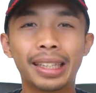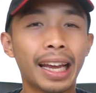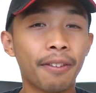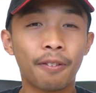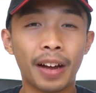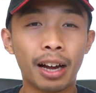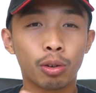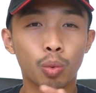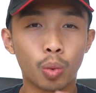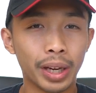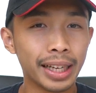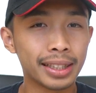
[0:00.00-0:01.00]
but I
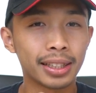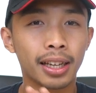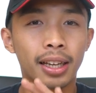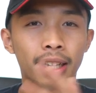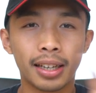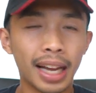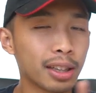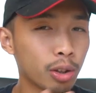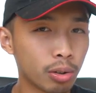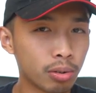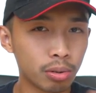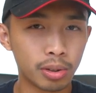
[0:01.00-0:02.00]
found ways
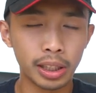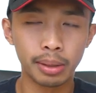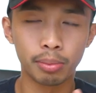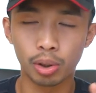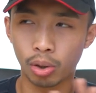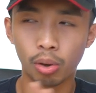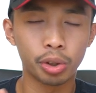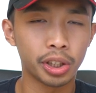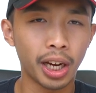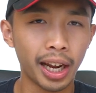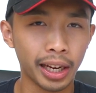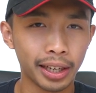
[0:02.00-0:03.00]
not to seem so
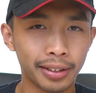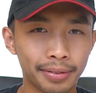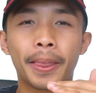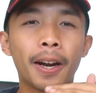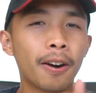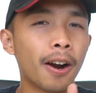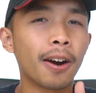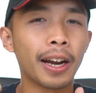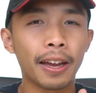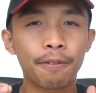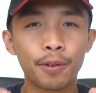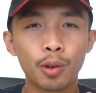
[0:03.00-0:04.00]
shy. There
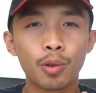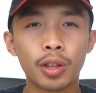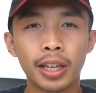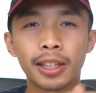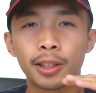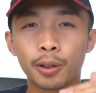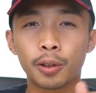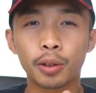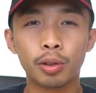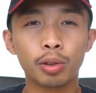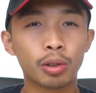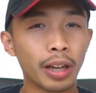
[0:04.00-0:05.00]
are a few things you
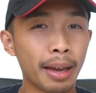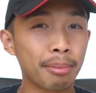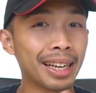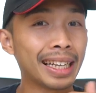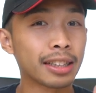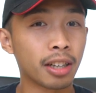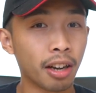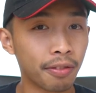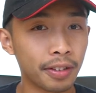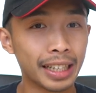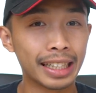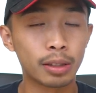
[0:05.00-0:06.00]
could do to emulate
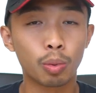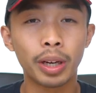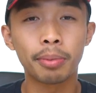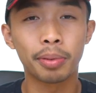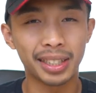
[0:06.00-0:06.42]
confidence when